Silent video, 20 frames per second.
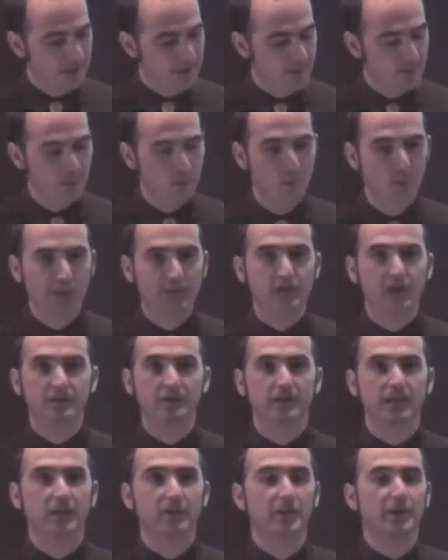Um, we
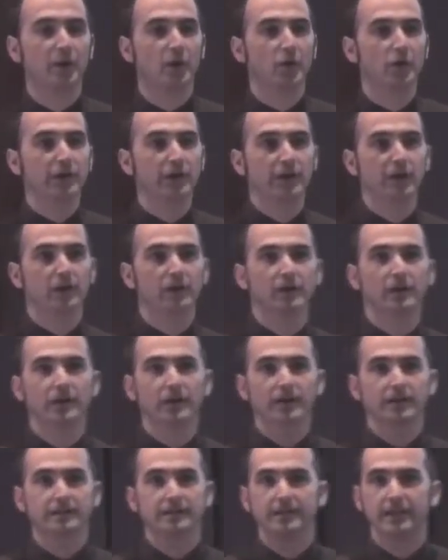talked a little bit earlier
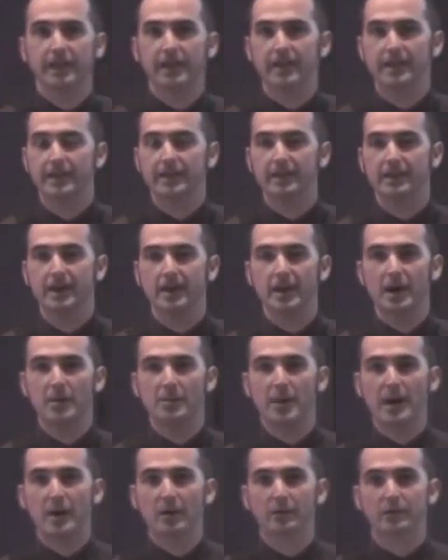uh, today uh,
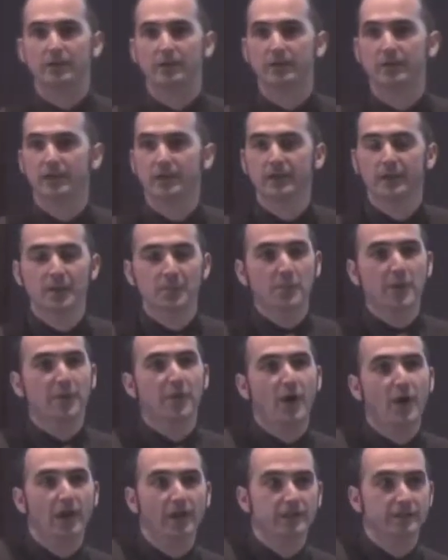about
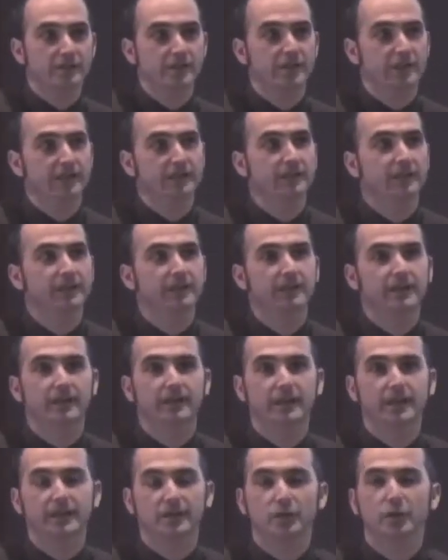mythology
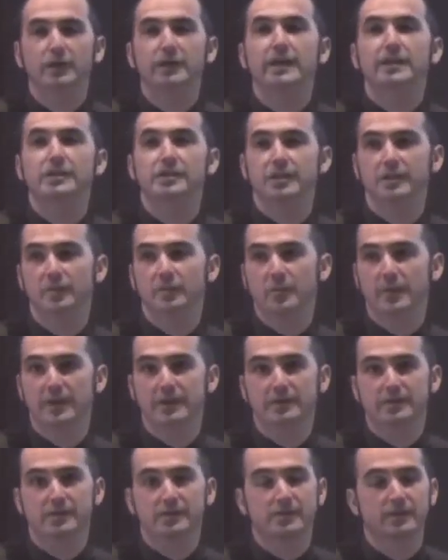uh, and creation
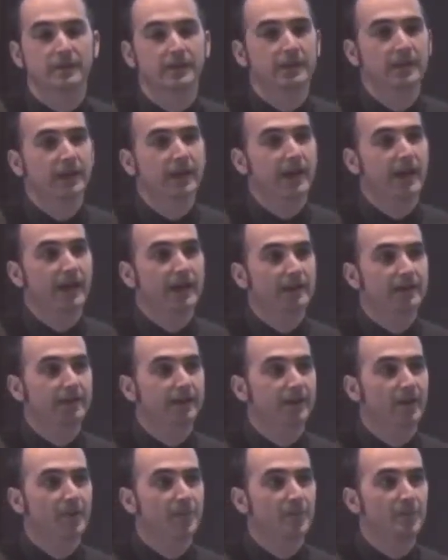myths.
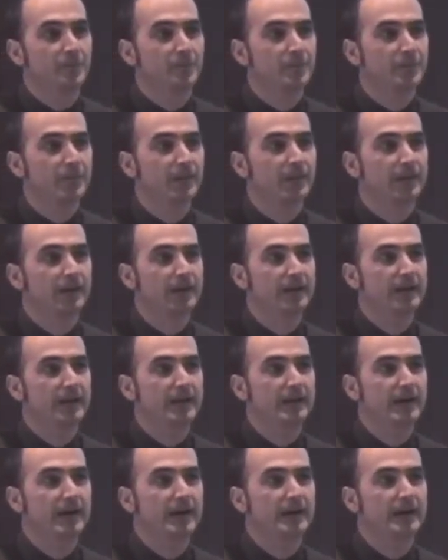And um,
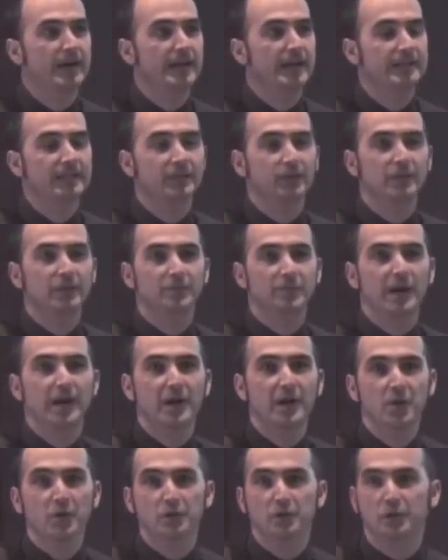I, I, can look at
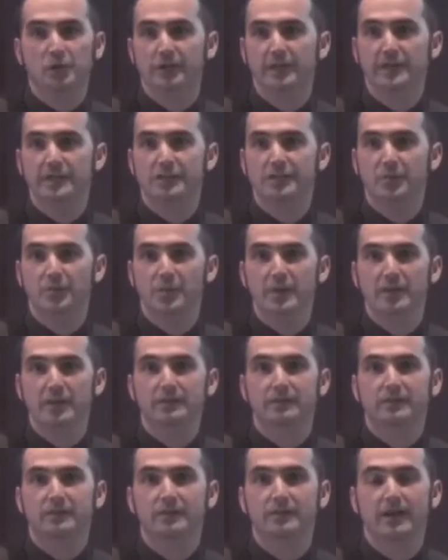my own creation
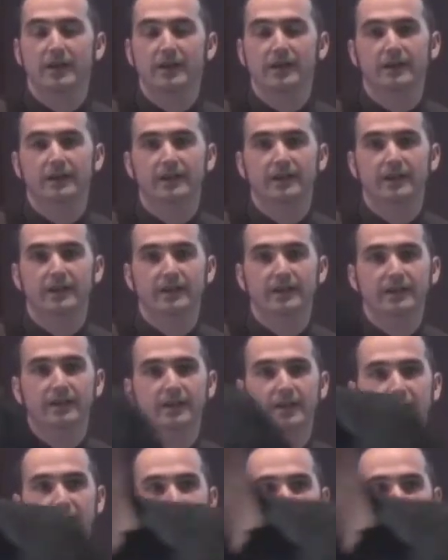myths uh, uh,